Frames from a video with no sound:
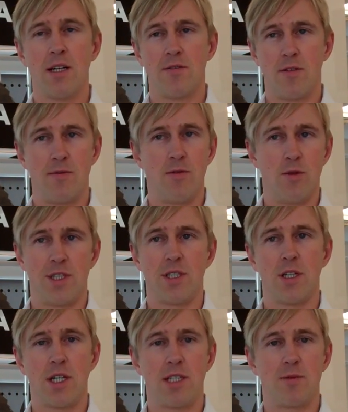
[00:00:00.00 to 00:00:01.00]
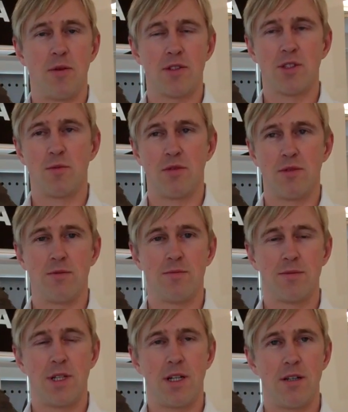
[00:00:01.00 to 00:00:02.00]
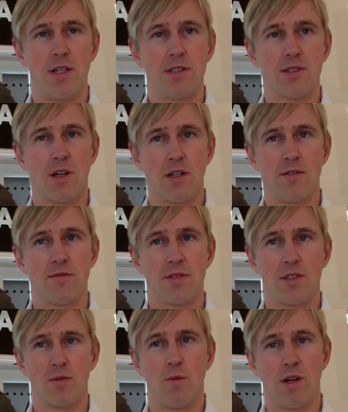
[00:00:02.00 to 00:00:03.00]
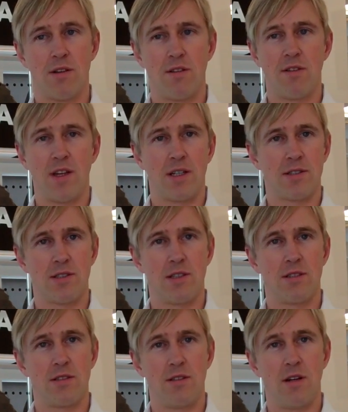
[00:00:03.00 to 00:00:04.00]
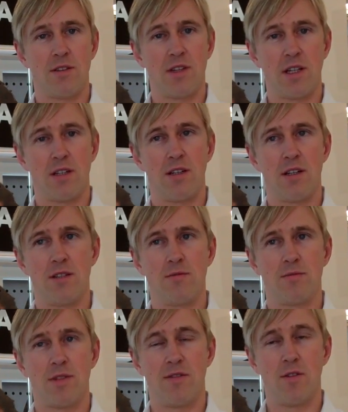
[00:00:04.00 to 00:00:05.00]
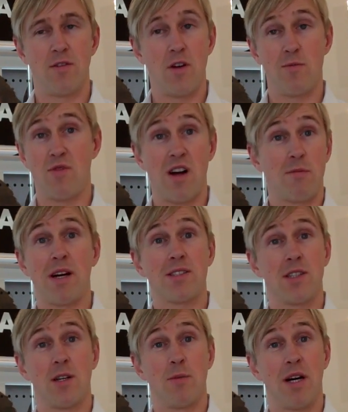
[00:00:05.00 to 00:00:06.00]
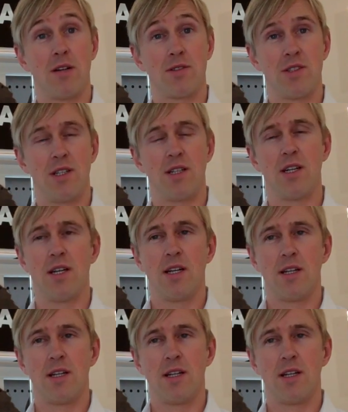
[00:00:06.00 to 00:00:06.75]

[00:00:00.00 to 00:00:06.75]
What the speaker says: from Fortune Cookie to Possible, is kind of just one of the things that I think, if you're very pragmatic about it,